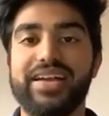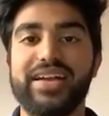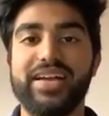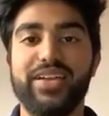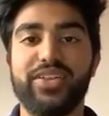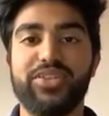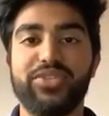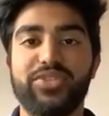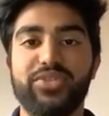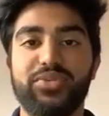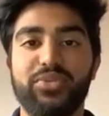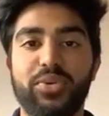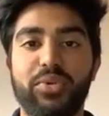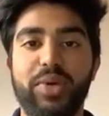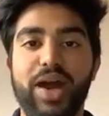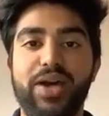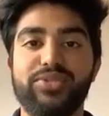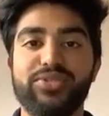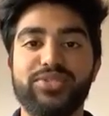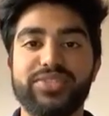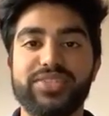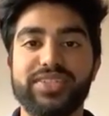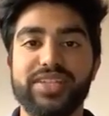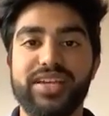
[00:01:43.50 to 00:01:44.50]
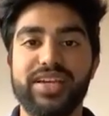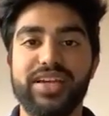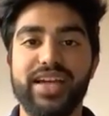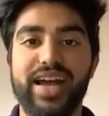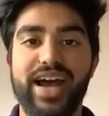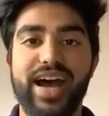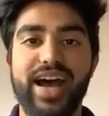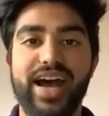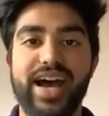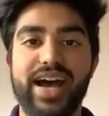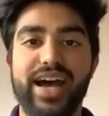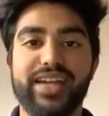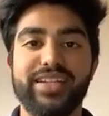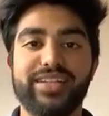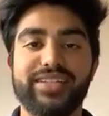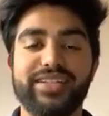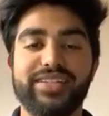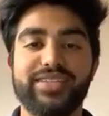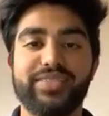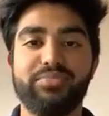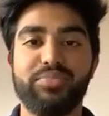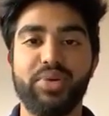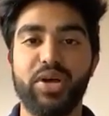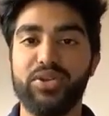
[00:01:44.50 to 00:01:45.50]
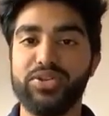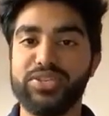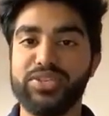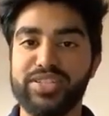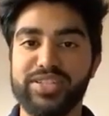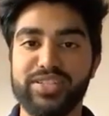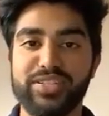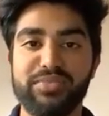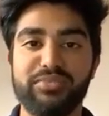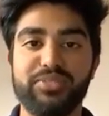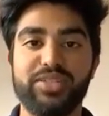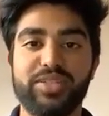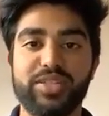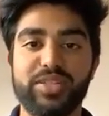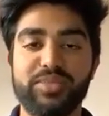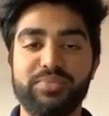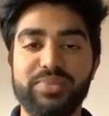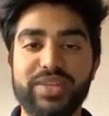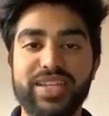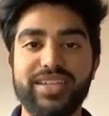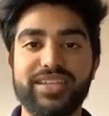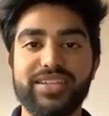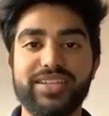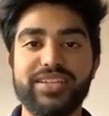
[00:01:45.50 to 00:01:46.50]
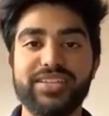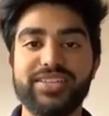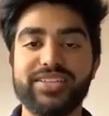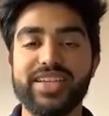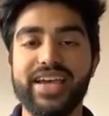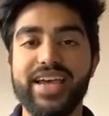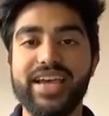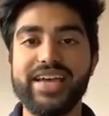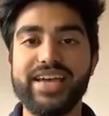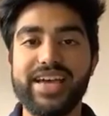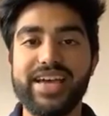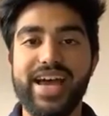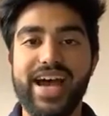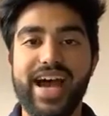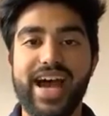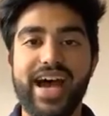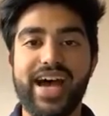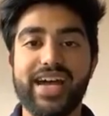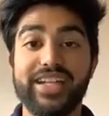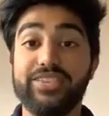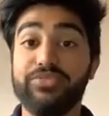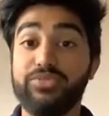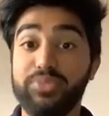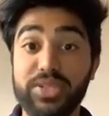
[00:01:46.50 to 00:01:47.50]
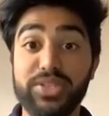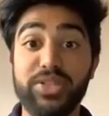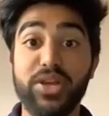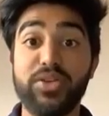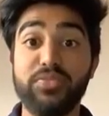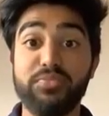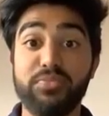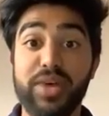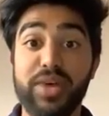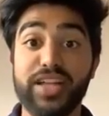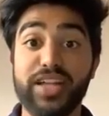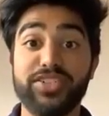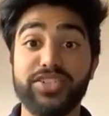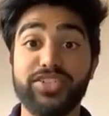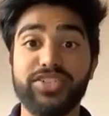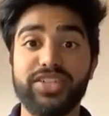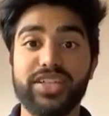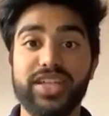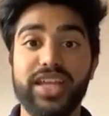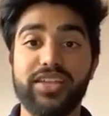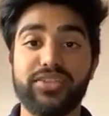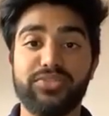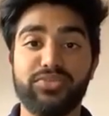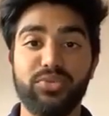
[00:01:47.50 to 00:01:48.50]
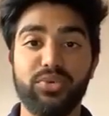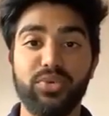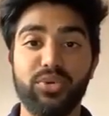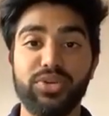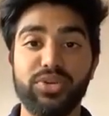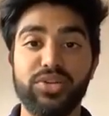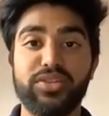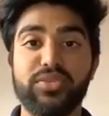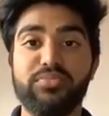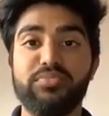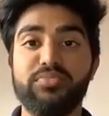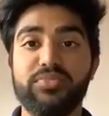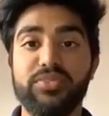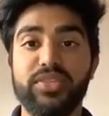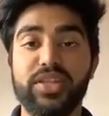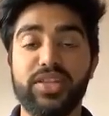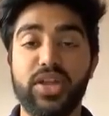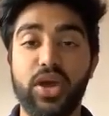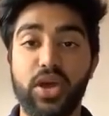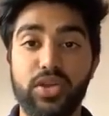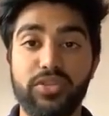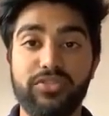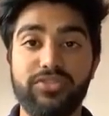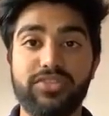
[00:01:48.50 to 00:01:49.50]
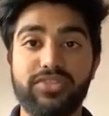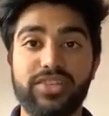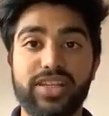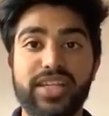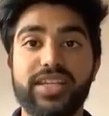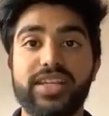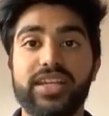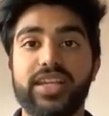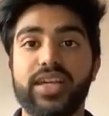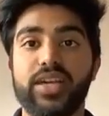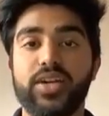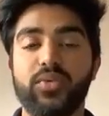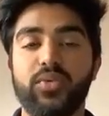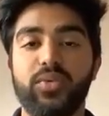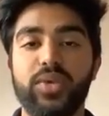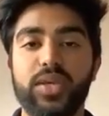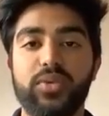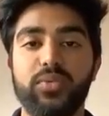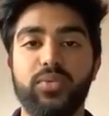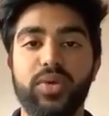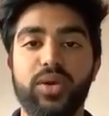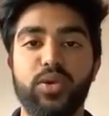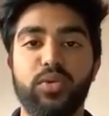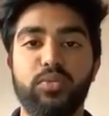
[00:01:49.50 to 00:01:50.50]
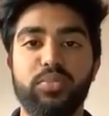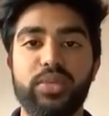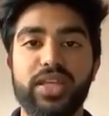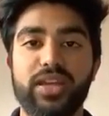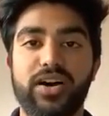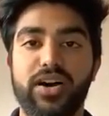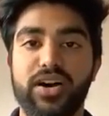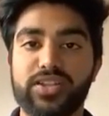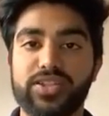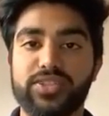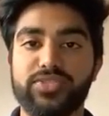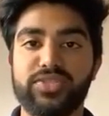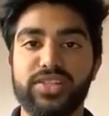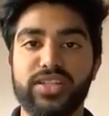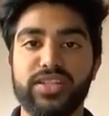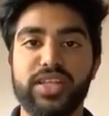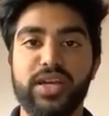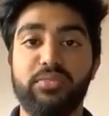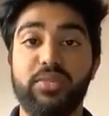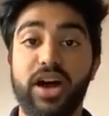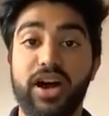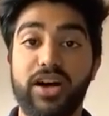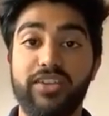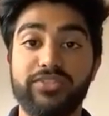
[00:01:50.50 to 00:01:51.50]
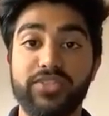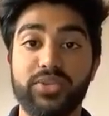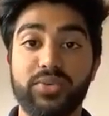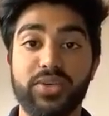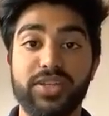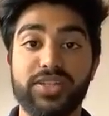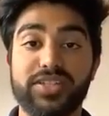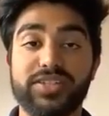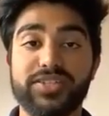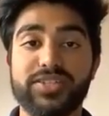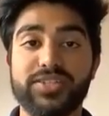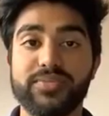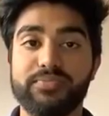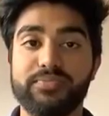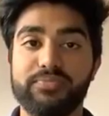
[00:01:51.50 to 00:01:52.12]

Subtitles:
throughout and posing them to the speakers. And if we don't manage to get through all of them, then hopefully we will be answering them afterwards.